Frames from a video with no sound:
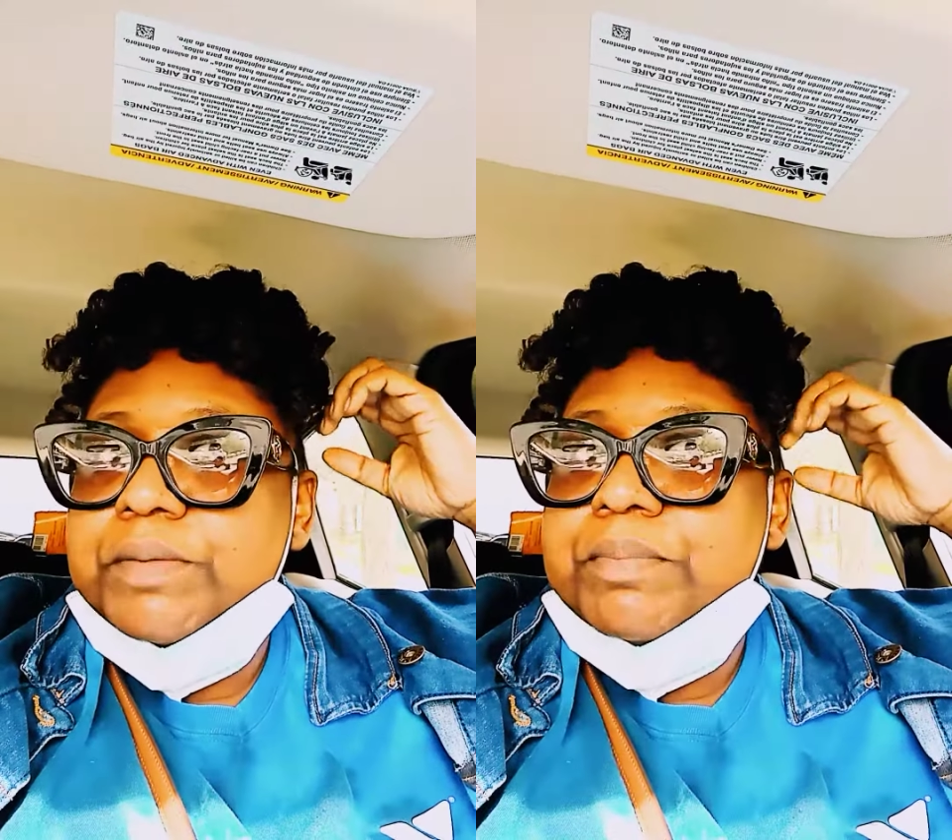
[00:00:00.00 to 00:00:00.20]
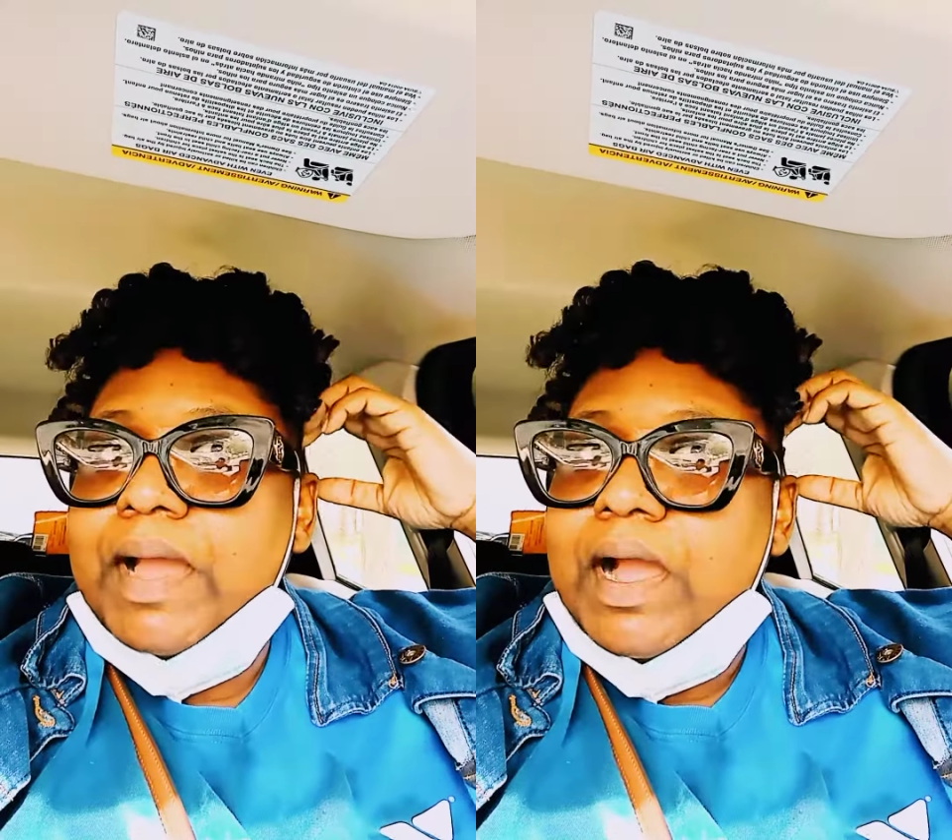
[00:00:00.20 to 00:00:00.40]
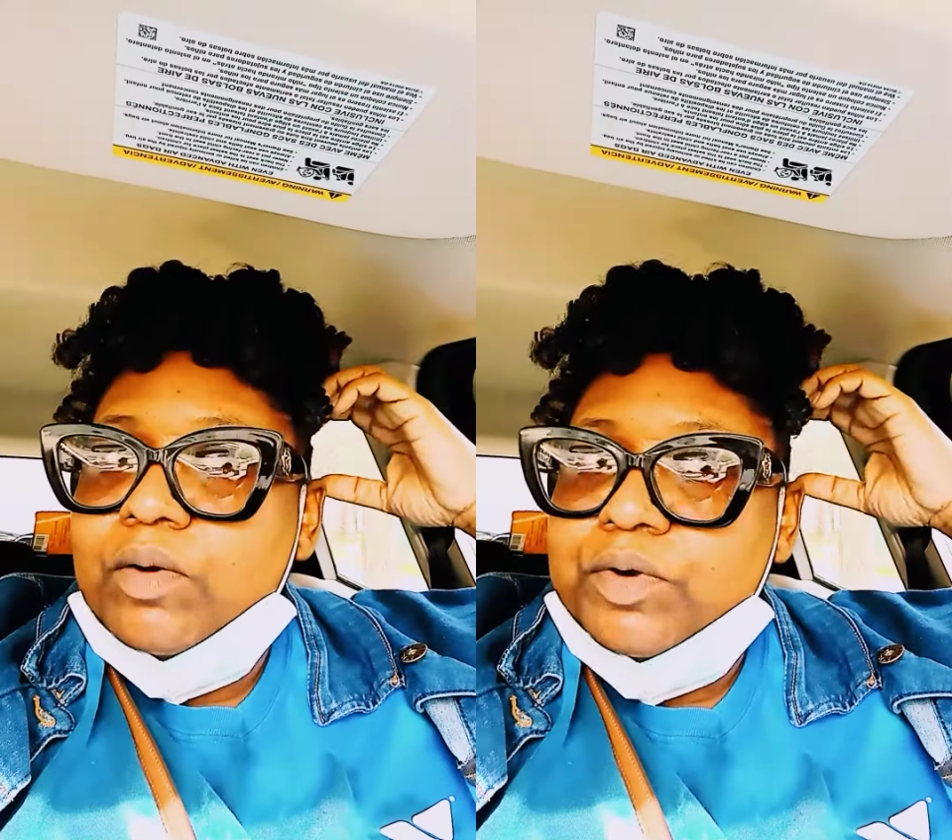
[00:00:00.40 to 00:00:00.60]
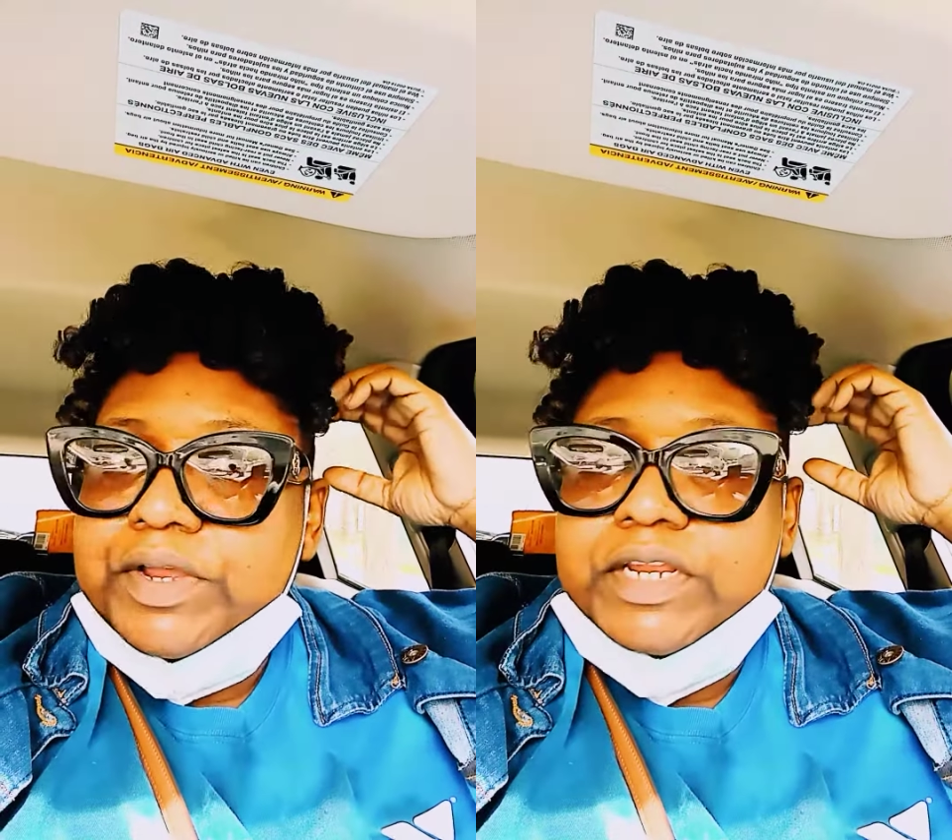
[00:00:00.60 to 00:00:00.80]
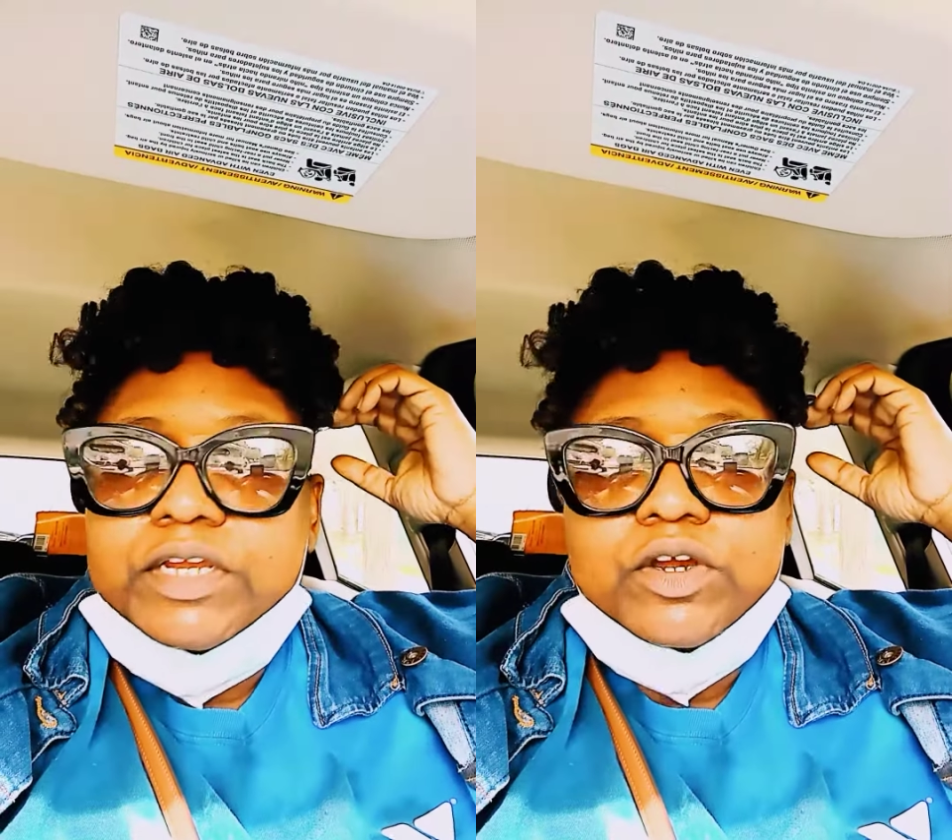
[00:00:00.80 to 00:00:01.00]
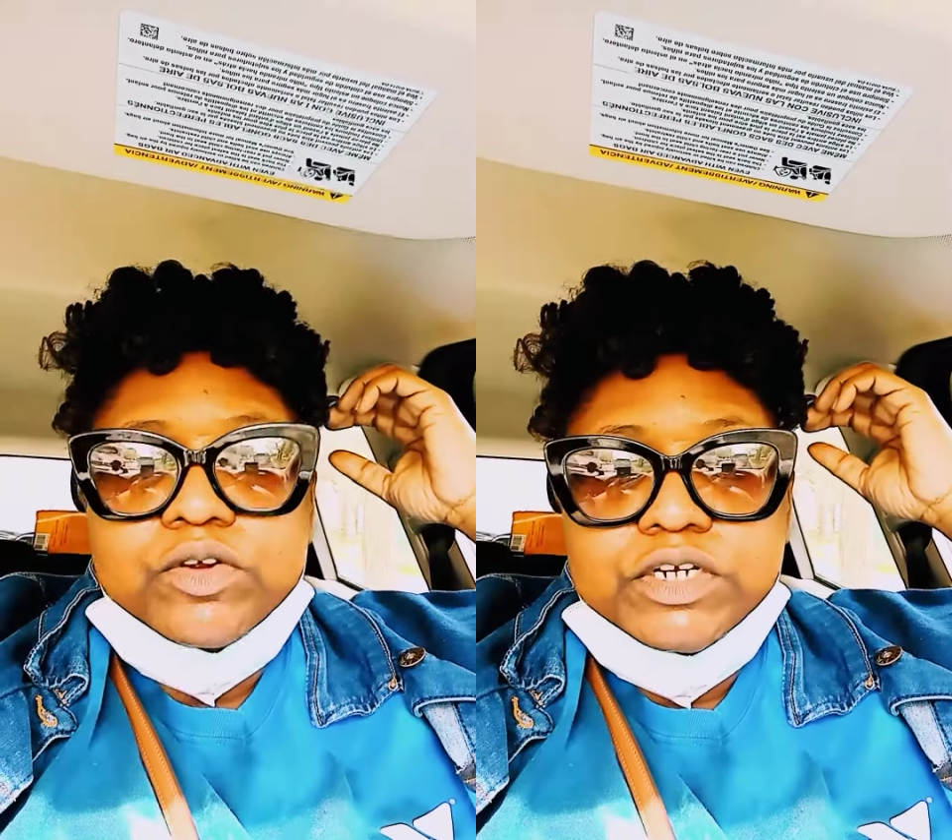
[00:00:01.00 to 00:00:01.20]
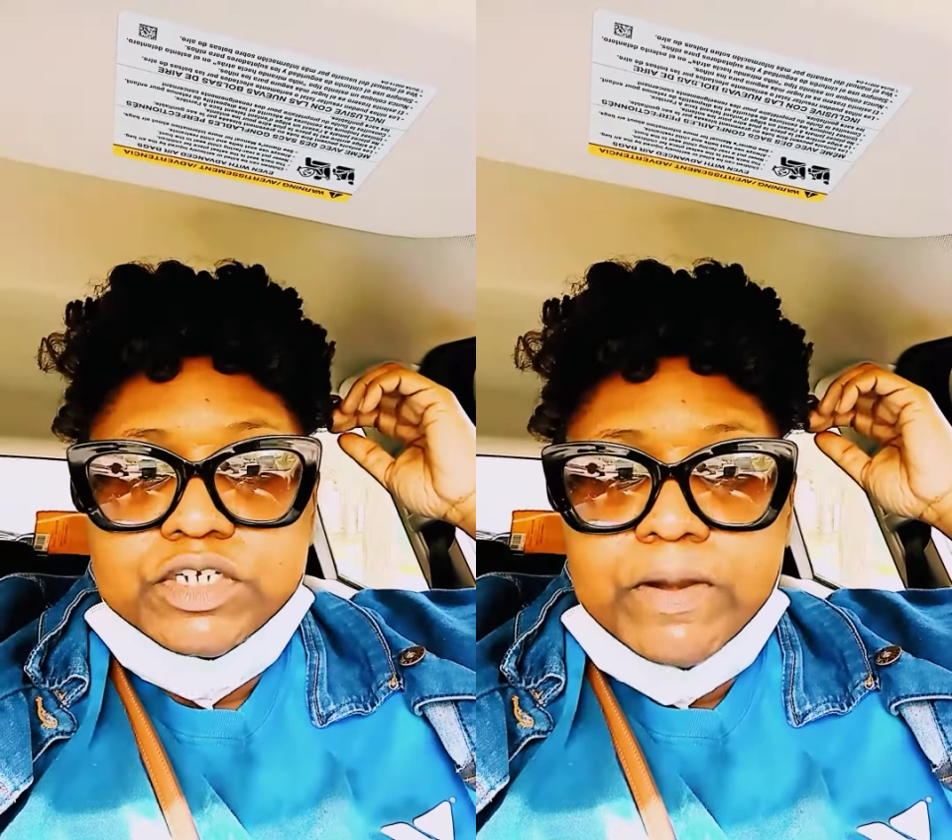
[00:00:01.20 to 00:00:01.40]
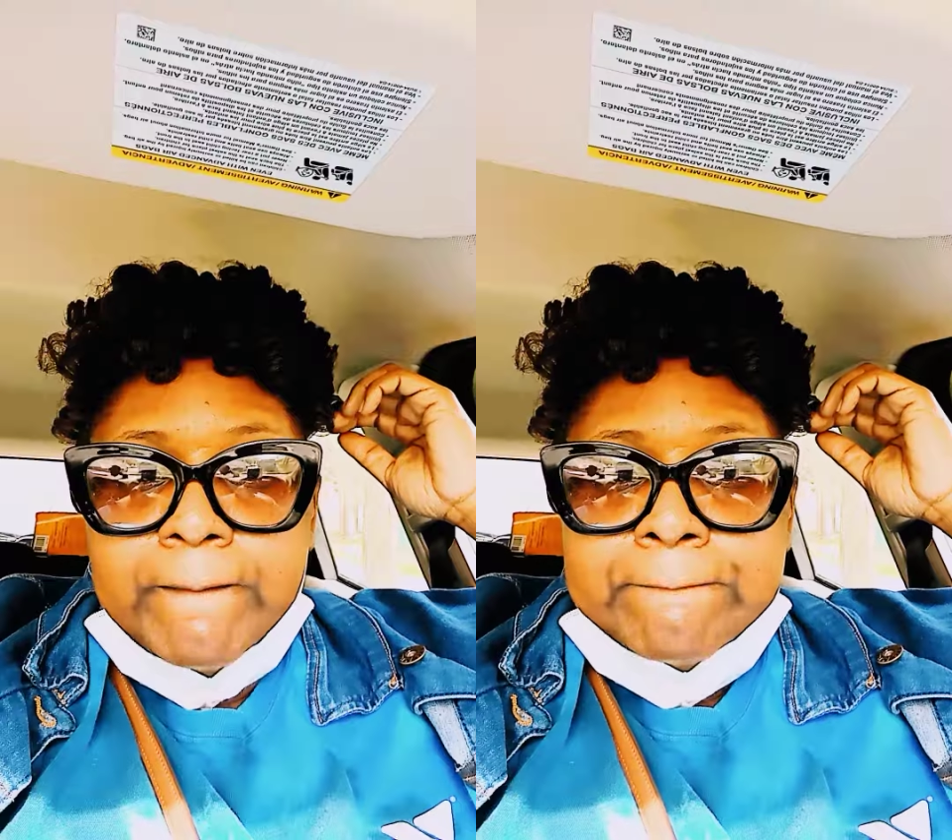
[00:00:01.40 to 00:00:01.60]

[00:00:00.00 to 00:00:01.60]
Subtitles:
empower and encourage